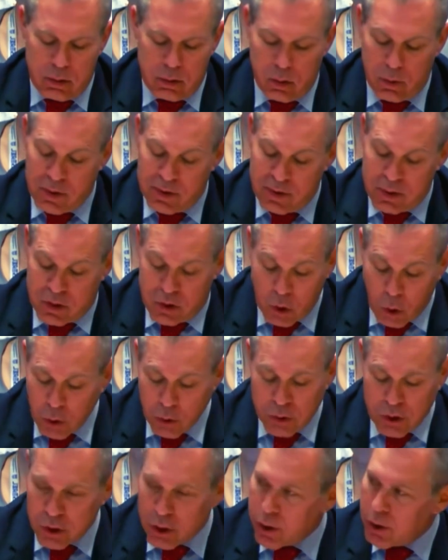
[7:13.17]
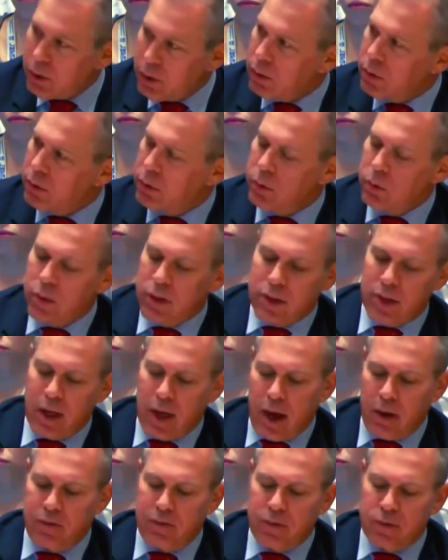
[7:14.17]
or a soldier was
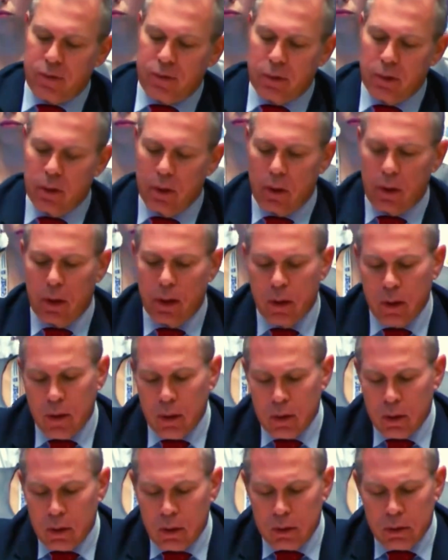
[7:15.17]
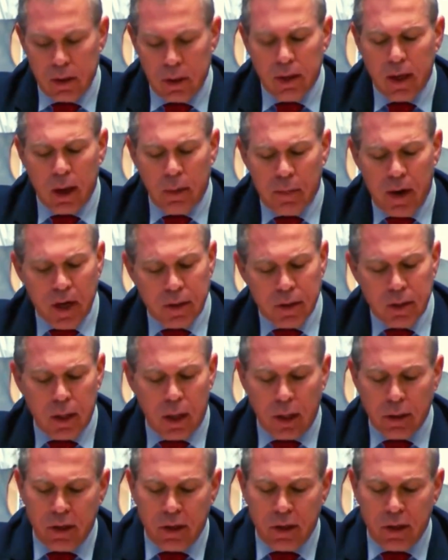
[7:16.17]
left. Did Hamas
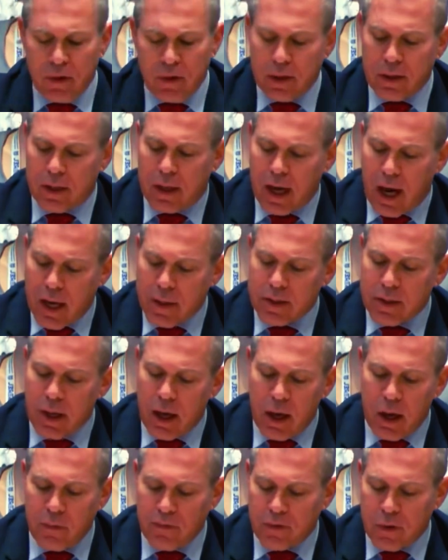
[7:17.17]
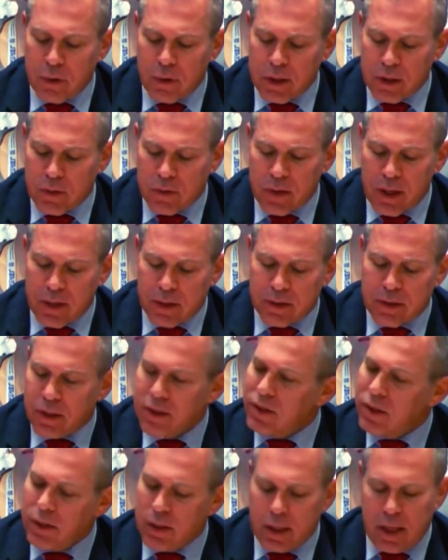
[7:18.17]
cultivate Gaza after Israel's
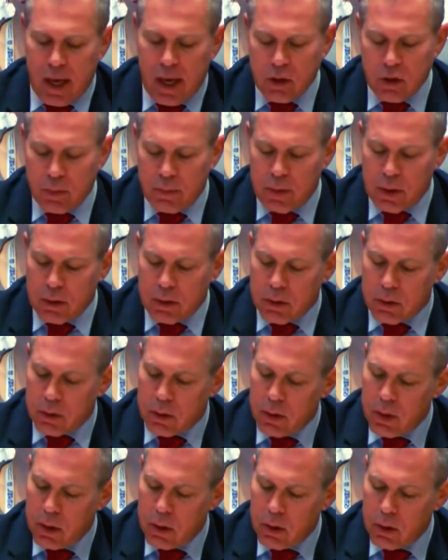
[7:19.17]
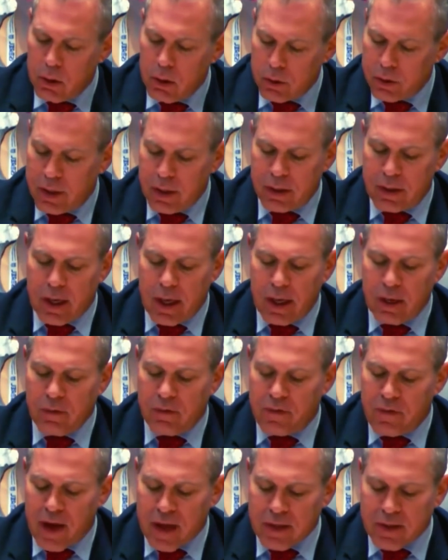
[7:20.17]
disengagement? Or did they
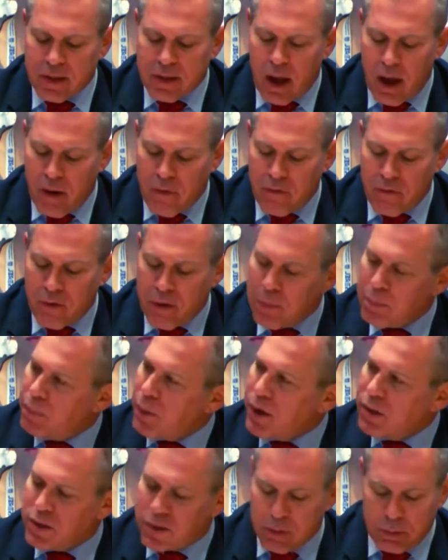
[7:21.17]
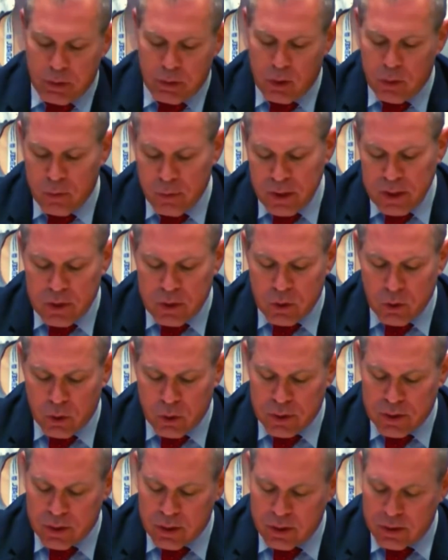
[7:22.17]
invest every possible
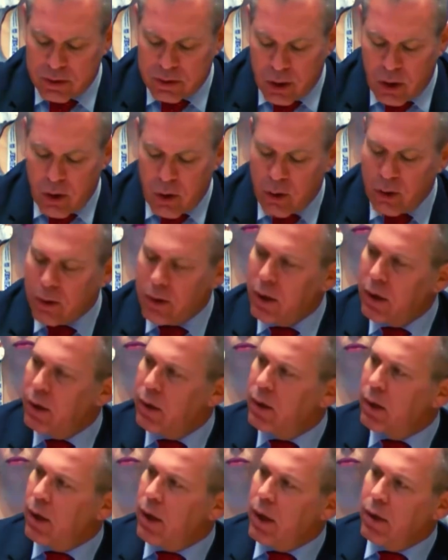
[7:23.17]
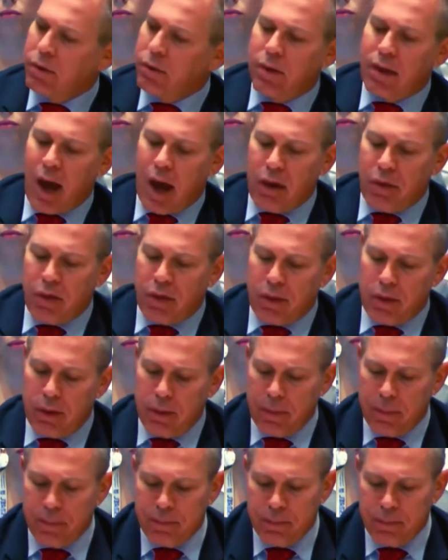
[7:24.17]
resource in terror and death?